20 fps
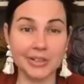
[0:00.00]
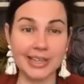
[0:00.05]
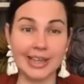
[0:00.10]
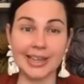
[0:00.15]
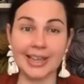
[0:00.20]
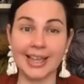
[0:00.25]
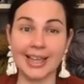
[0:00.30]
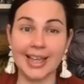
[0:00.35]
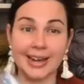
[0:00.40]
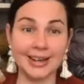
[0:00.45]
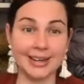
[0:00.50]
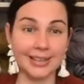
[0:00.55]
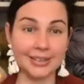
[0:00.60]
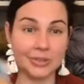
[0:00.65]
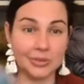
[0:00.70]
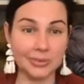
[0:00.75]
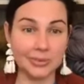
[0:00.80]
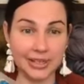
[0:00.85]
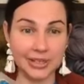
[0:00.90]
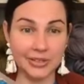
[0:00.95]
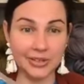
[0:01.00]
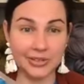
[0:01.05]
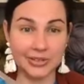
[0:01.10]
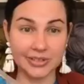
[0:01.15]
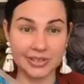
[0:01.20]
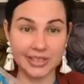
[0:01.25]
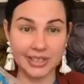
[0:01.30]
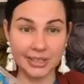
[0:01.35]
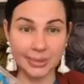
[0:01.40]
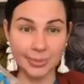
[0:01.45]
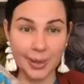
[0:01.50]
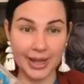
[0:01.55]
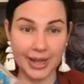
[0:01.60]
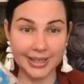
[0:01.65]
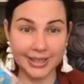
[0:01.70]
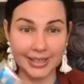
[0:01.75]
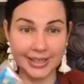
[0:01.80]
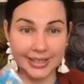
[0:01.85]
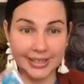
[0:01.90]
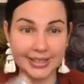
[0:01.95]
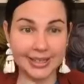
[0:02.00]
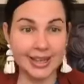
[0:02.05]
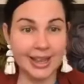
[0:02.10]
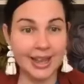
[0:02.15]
I count out 22 stitch markers